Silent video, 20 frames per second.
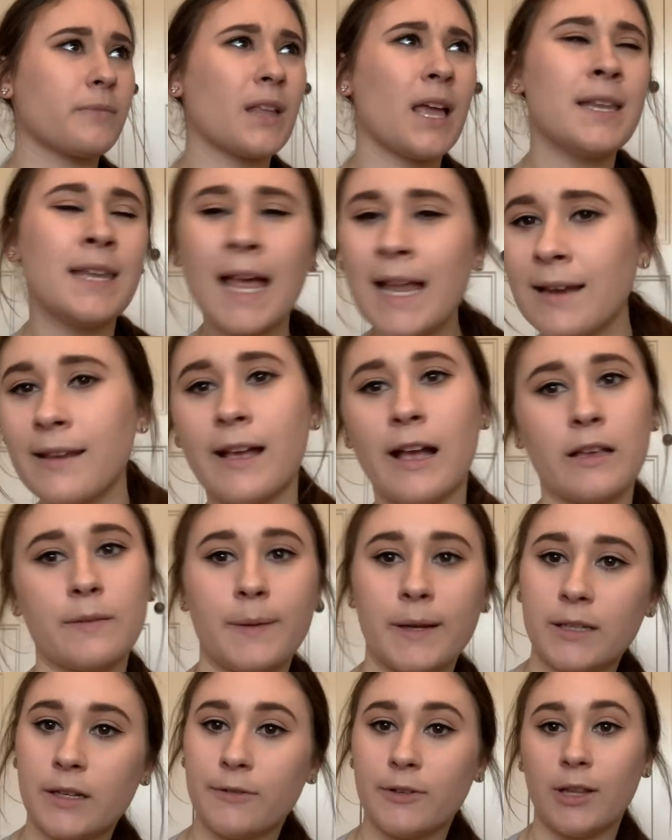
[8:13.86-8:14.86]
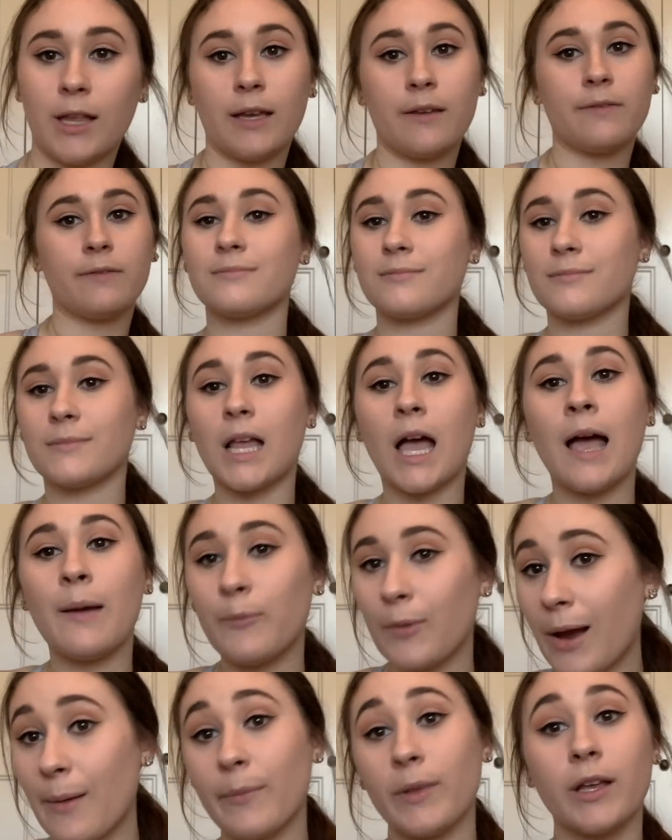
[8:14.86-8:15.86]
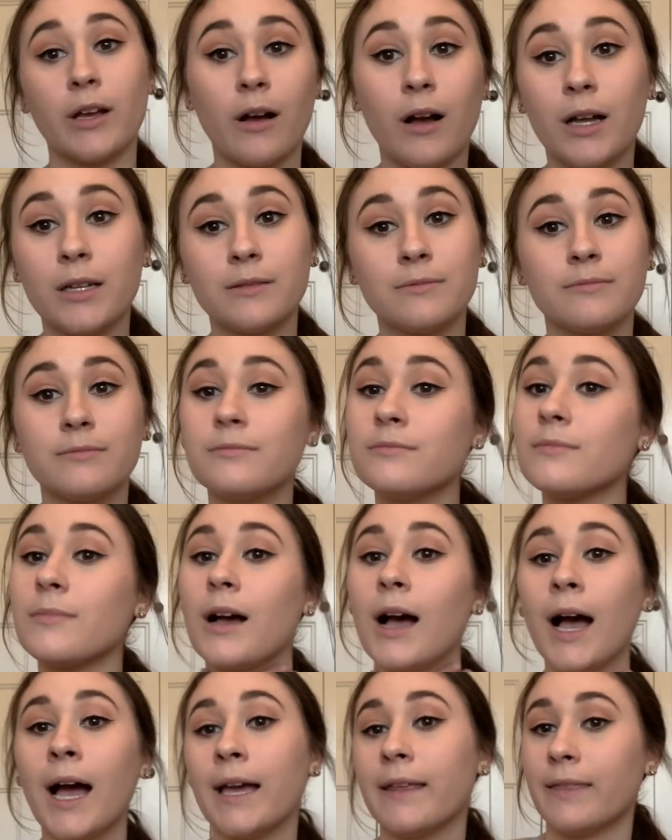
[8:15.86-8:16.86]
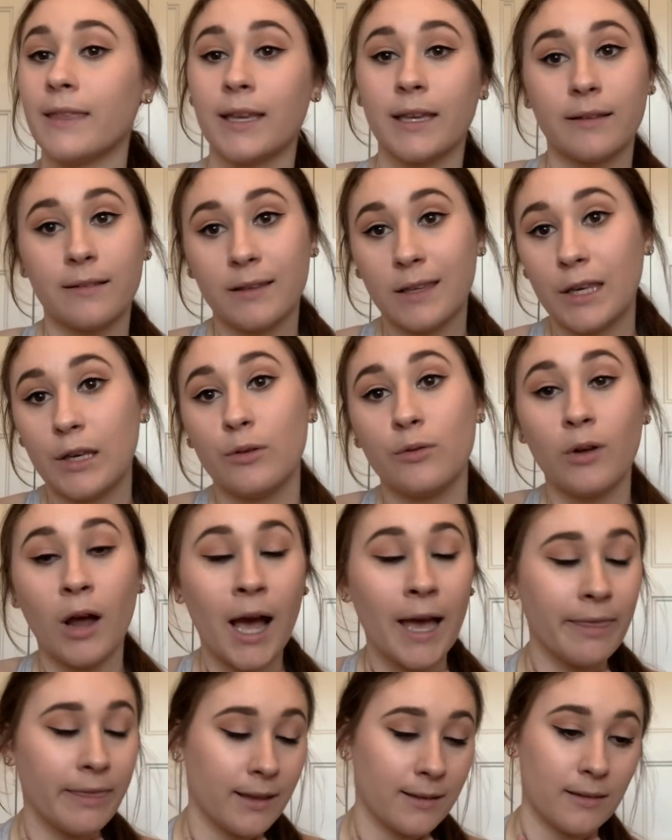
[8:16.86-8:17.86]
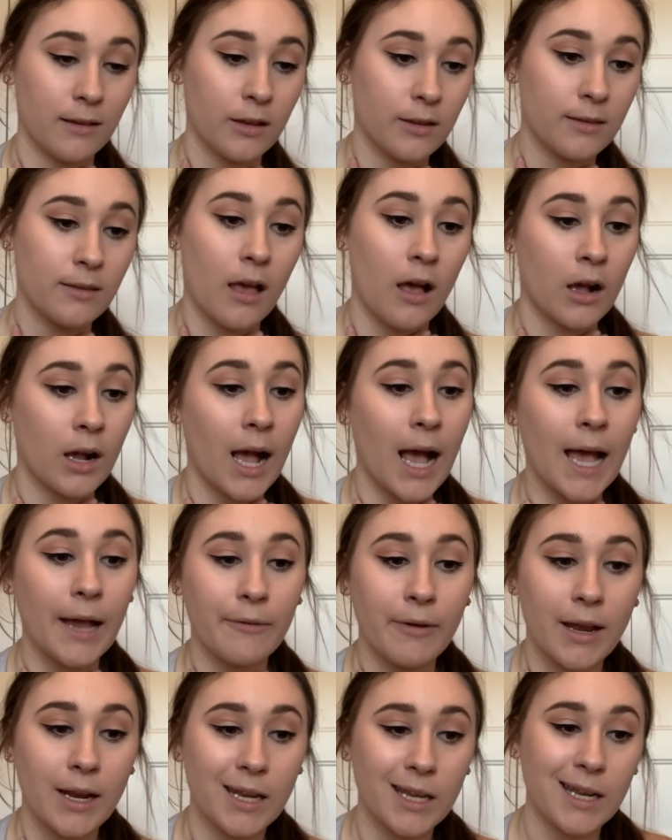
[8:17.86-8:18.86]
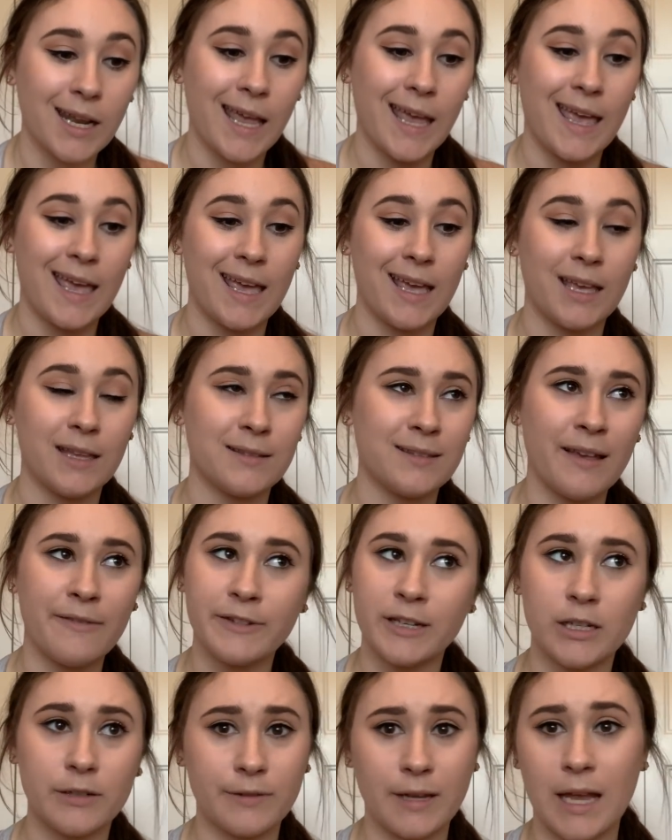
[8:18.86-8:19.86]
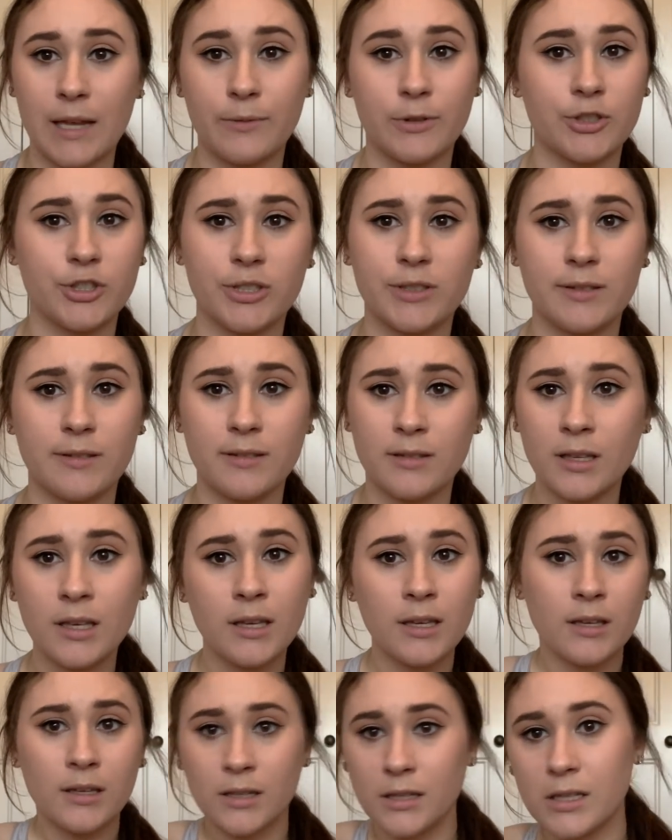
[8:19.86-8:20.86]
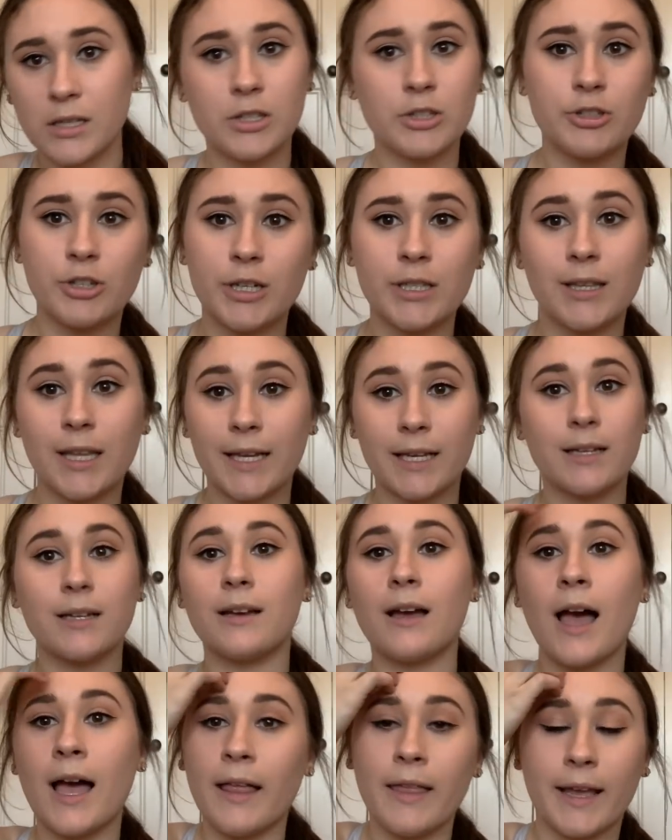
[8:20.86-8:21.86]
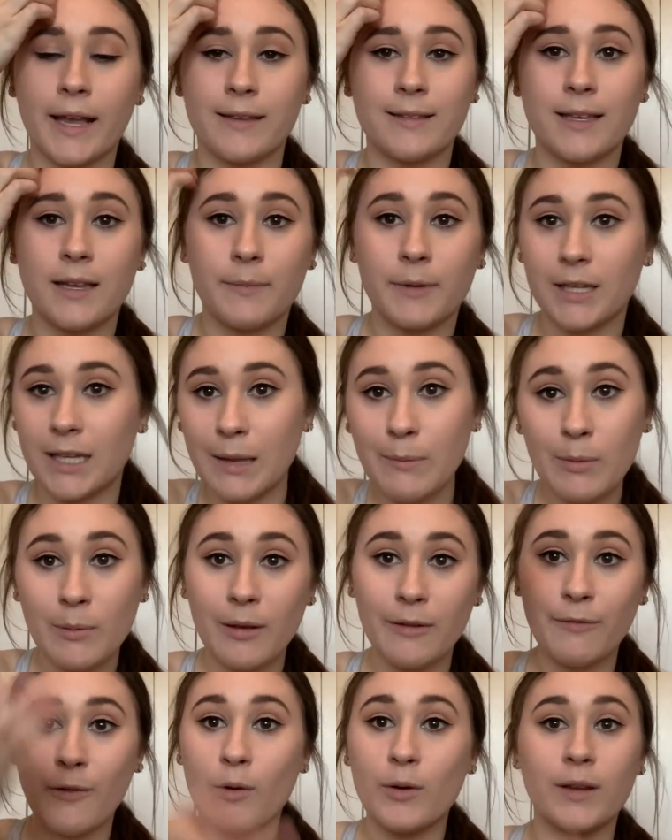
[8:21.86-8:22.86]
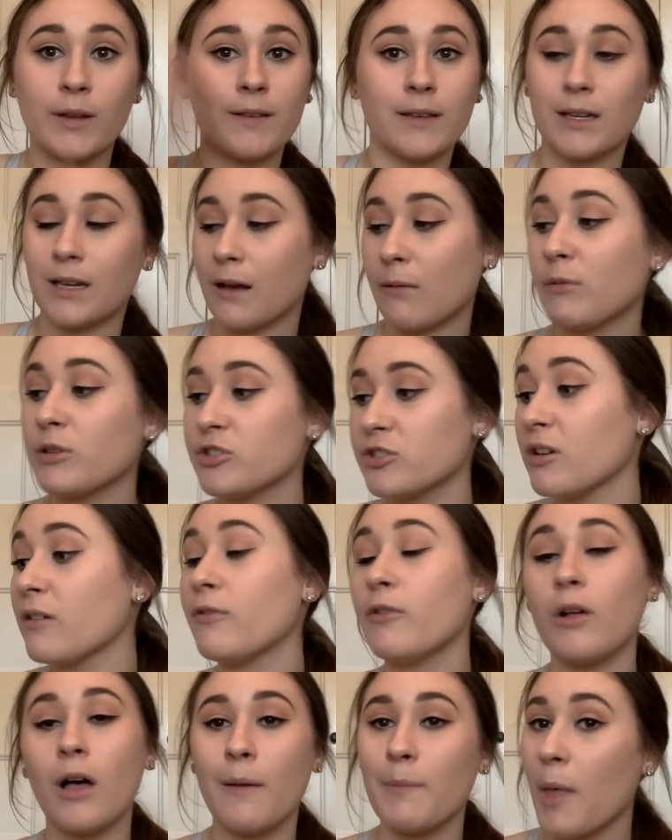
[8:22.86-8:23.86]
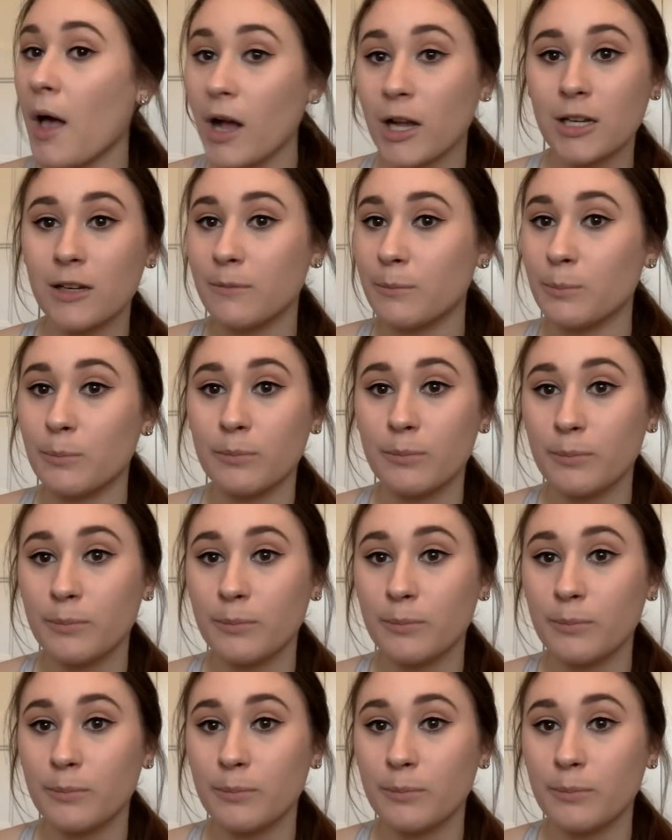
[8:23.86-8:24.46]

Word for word: in any aspect of your life, I'm rambling on. I think it's cute. I think it's a good song. I rate it a seven out of ten, which is good. Like, like I said, I'm gonna keep it on my phone. It's gonna come on shuffle. I'm not gonna